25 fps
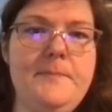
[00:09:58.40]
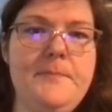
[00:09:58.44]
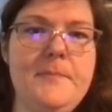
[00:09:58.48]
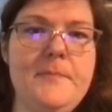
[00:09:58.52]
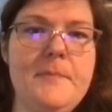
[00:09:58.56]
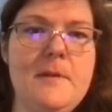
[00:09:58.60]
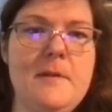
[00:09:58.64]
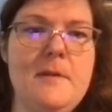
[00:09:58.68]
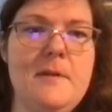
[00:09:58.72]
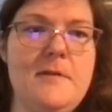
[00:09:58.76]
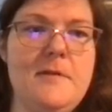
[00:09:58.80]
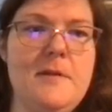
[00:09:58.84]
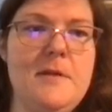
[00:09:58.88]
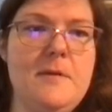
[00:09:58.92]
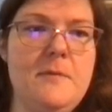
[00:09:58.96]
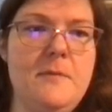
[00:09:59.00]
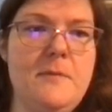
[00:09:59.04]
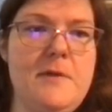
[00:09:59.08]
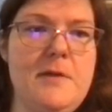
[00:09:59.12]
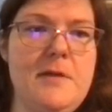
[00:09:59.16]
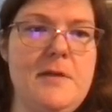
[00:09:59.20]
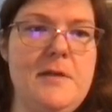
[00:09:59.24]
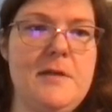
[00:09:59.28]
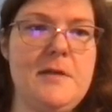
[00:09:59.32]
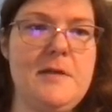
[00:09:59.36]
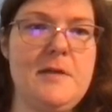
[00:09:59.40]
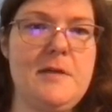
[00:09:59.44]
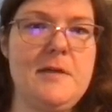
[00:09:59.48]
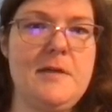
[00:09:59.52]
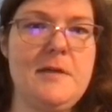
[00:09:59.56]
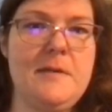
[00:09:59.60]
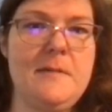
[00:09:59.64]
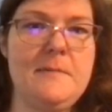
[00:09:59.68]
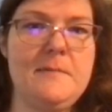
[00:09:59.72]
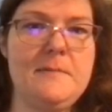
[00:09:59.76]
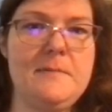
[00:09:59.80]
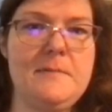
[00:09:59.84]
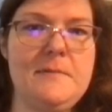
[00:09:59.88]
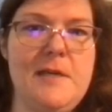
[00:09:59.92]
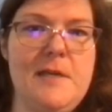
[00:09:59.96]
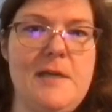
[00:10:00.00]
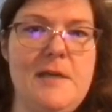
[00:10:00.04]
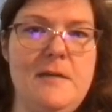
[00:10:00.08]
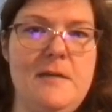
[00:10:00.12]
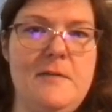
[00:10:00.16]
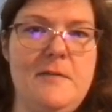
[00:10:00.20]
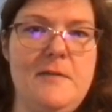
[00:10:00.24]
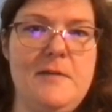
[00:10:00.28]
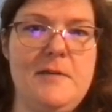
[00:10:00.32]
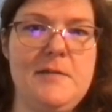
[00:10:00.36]
And then we could
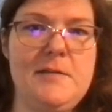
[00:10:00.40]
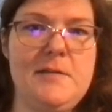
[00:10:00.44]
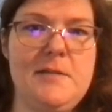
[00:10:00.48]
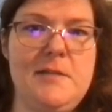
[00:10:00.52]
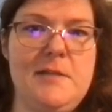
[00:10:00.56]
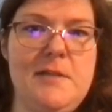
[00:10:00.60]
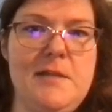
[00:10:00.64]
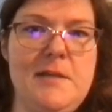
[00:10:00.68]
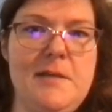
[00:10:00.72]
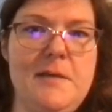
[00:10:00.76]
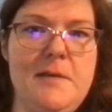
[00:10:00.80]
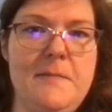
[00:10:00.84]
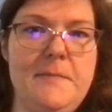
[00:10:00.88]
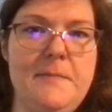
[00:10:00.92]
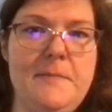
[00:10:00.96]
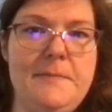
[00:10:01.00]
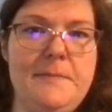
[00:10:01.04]
take this tip